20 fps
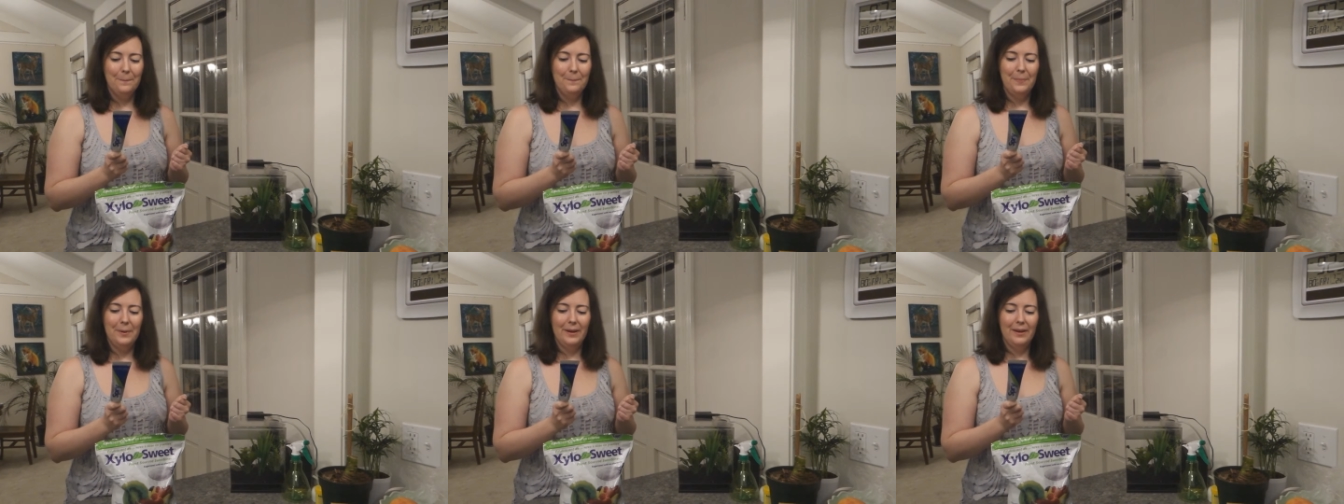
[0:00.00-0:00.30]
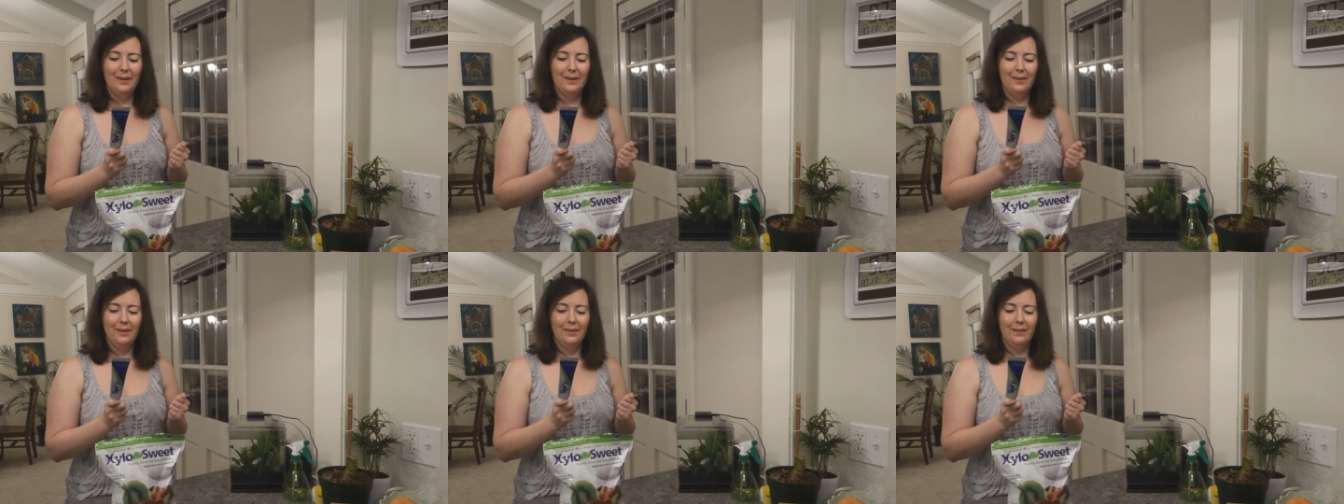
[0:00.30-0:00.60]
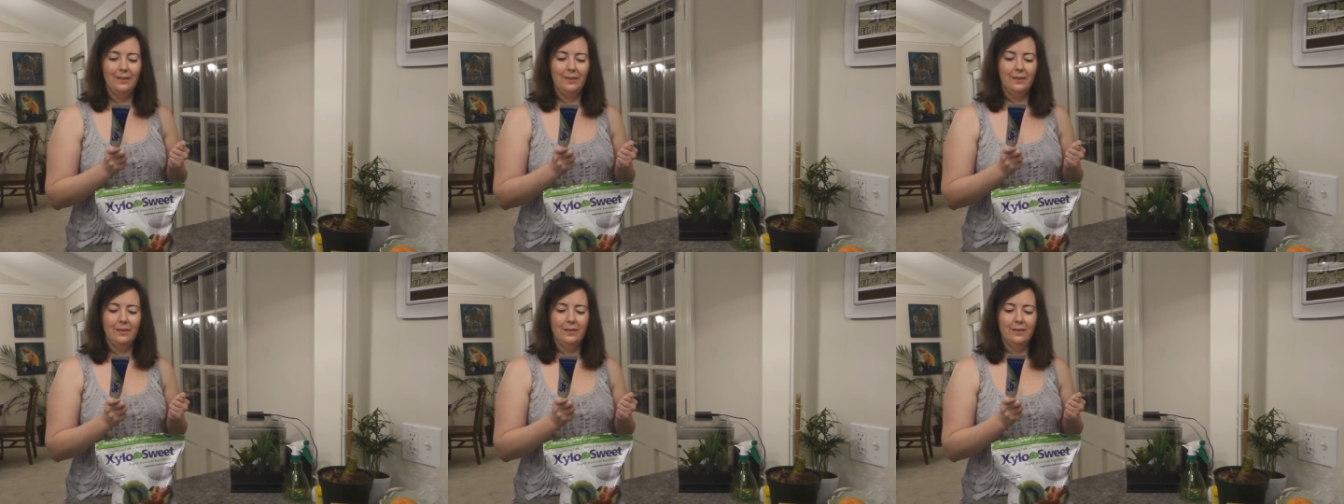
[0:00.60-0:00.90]

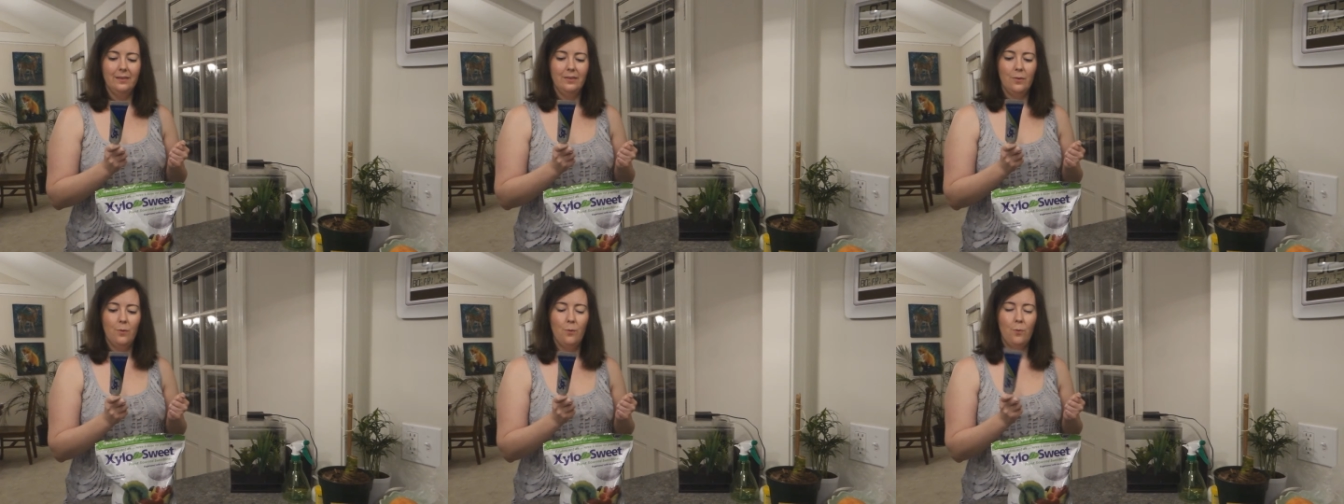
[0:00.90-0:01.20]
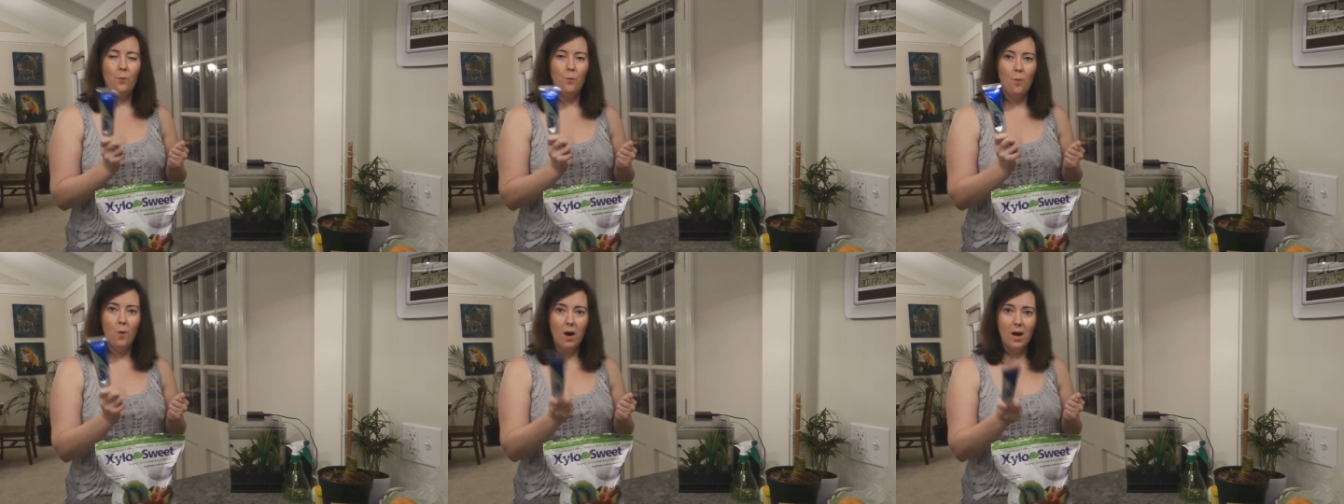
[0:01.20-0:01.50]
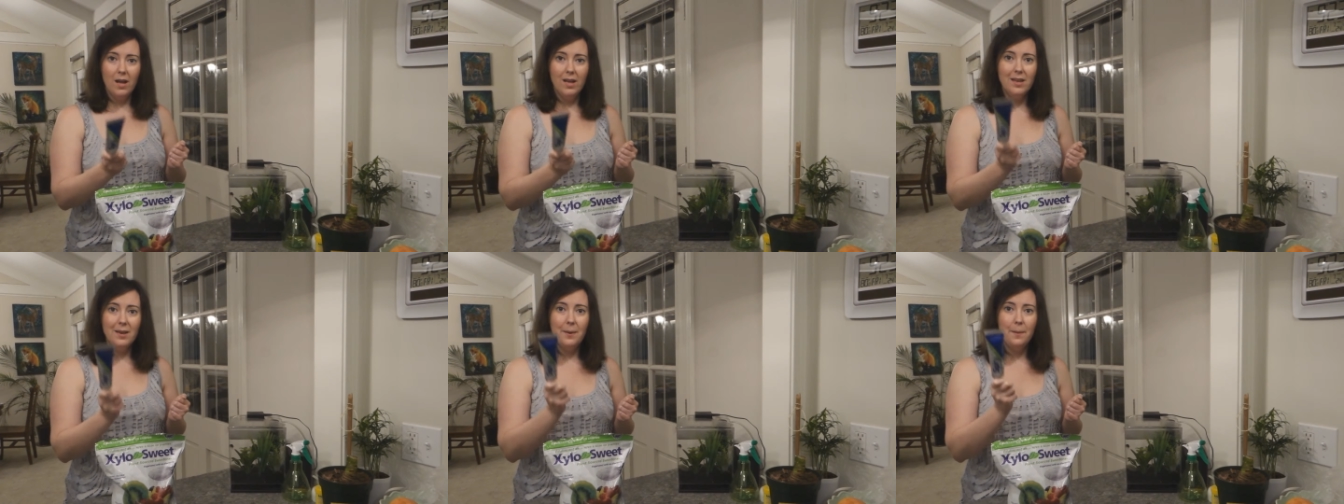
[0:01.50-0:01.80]
But the
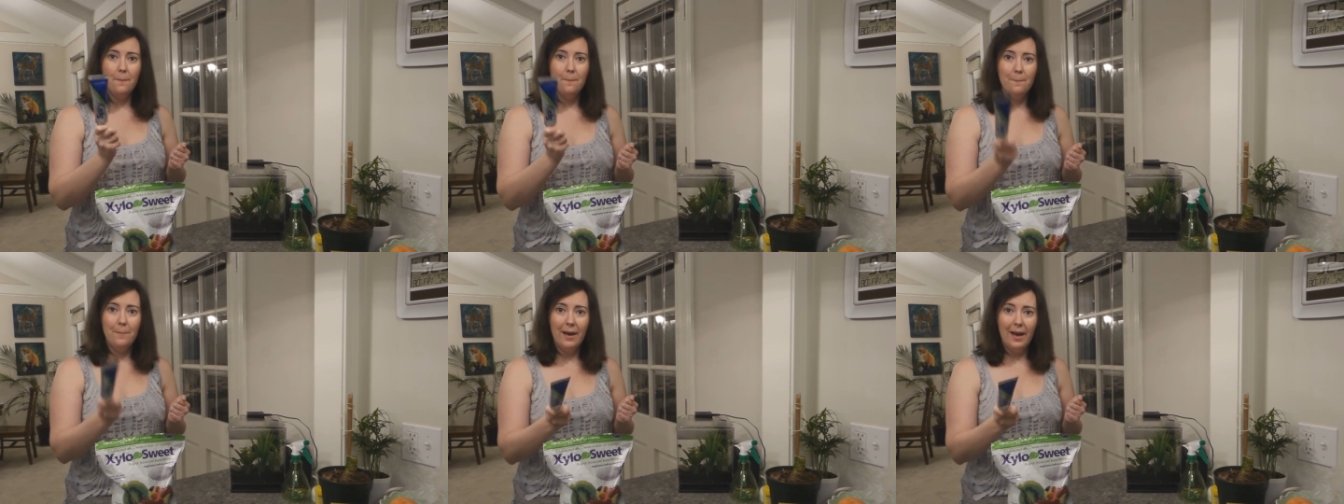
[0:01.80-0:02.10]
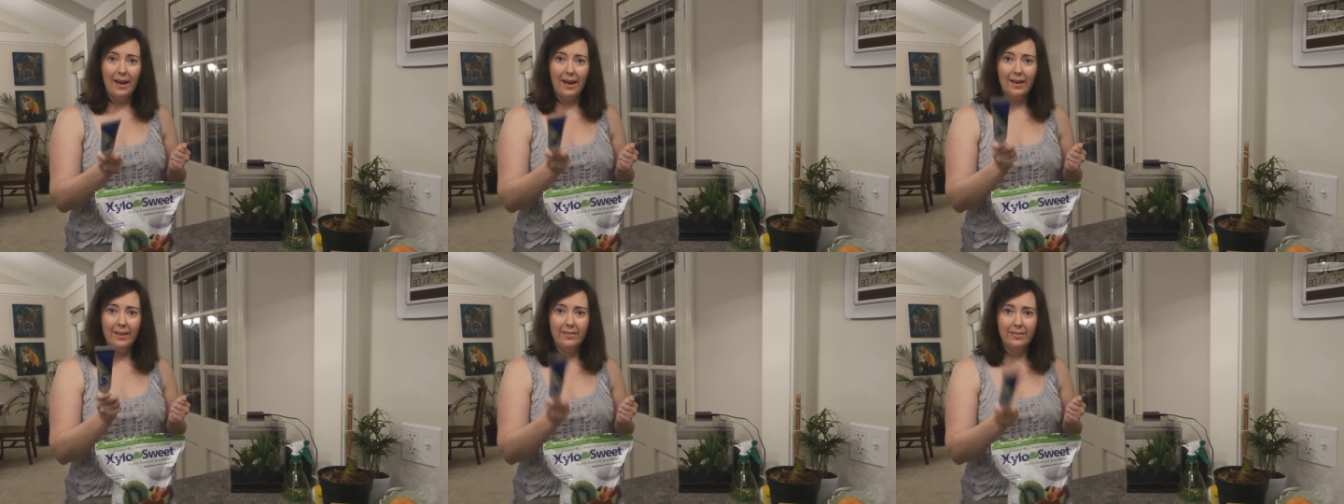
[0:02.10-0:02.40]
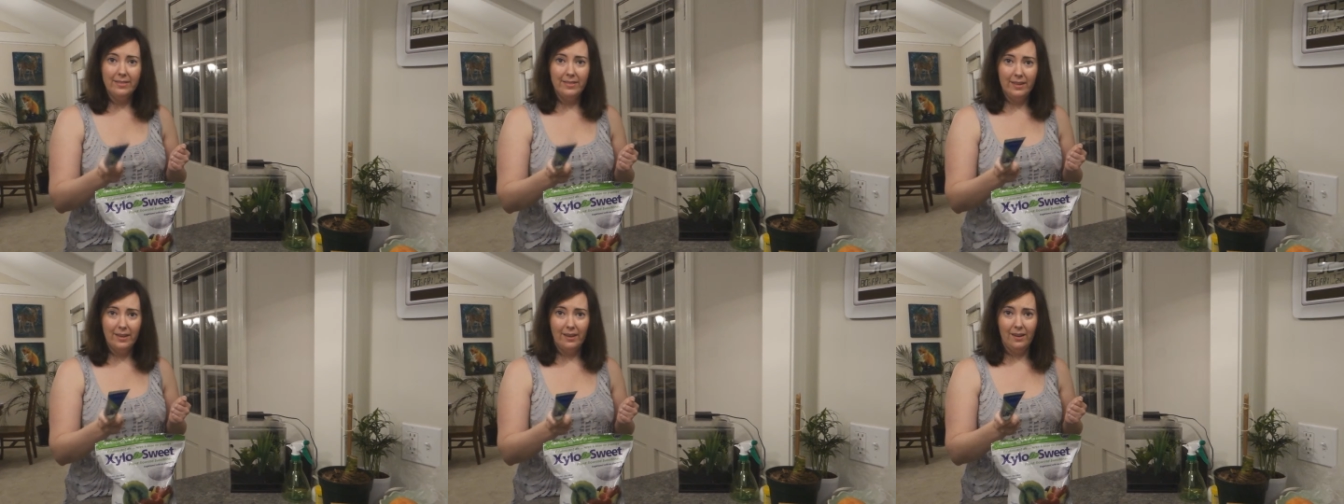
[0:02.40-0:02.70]
one
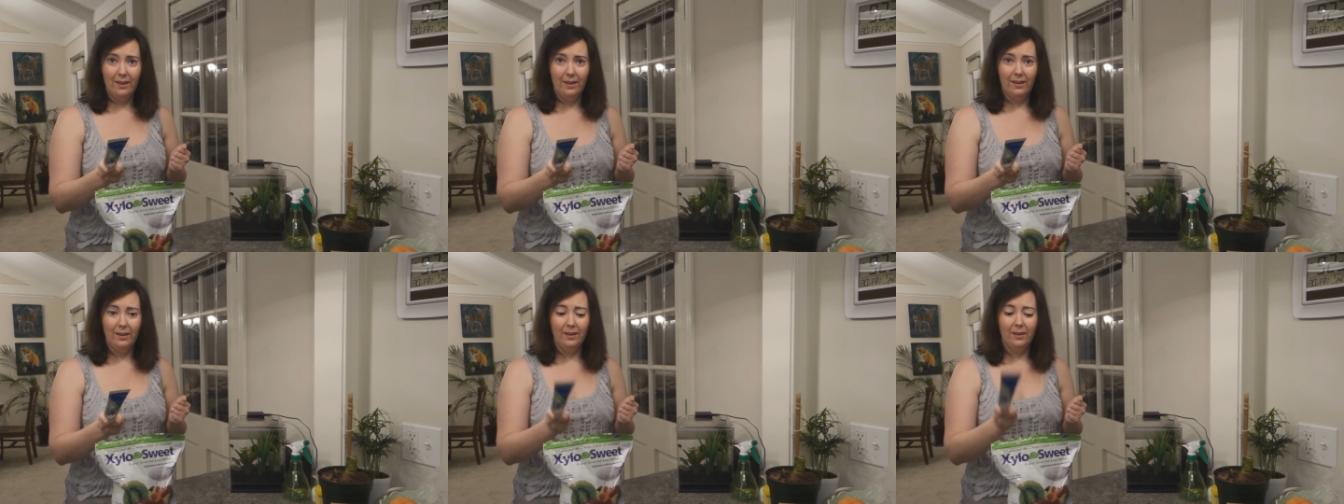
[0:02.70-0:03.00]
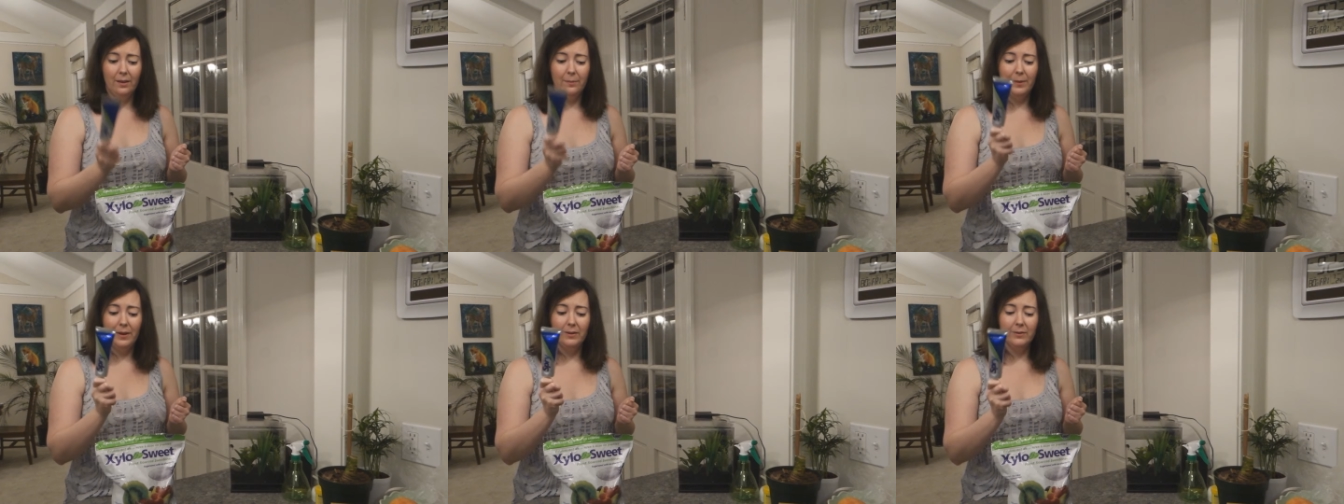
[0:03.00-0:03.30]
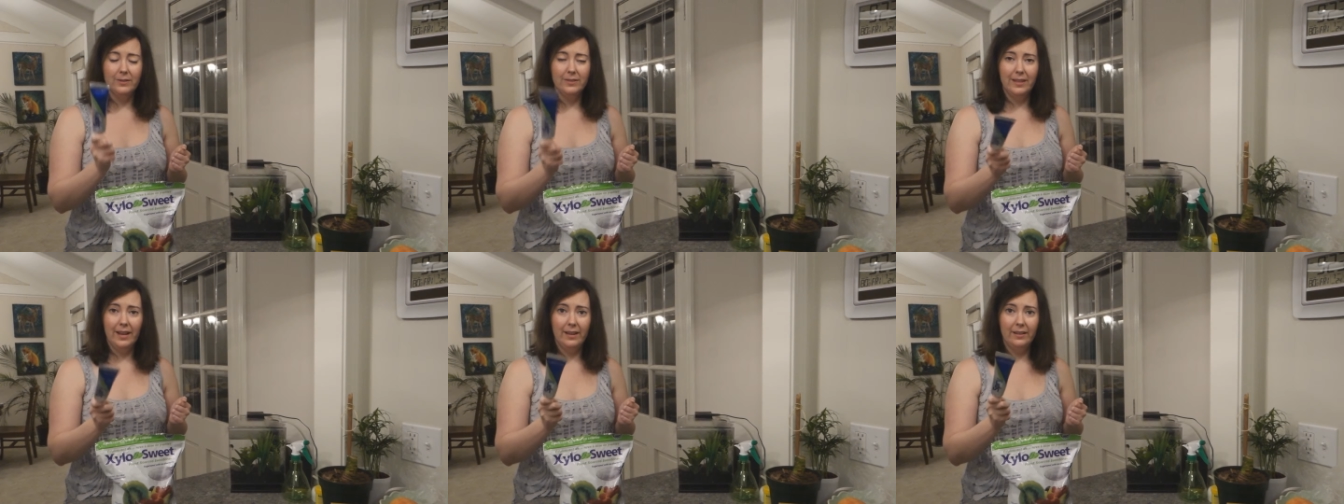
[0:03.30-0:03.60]
bad thing
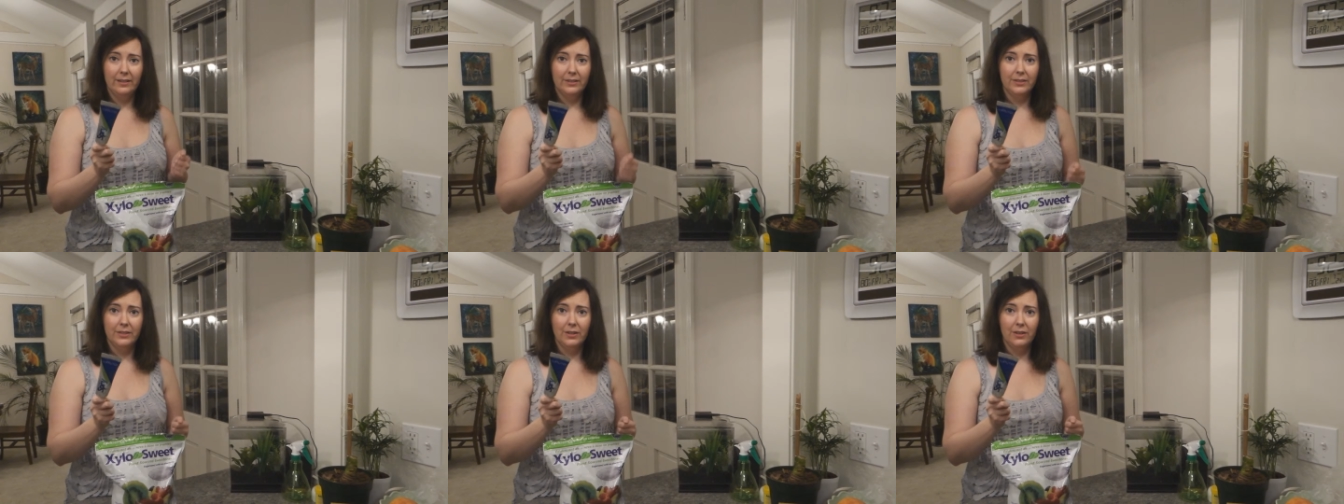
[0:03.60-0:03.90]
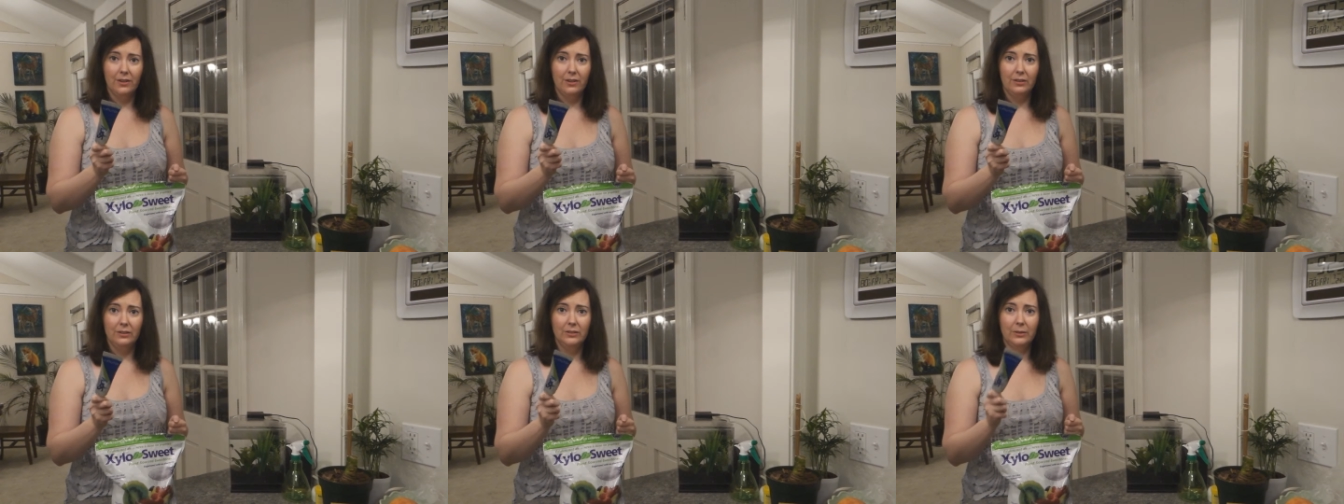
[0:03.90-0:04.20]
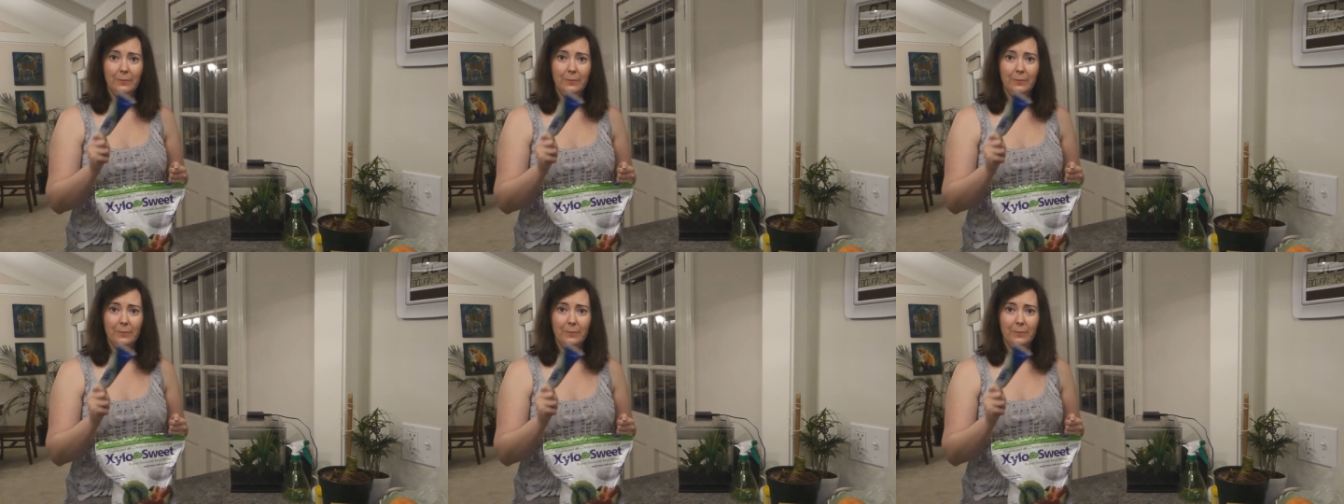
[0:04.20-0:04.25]
about xylitol,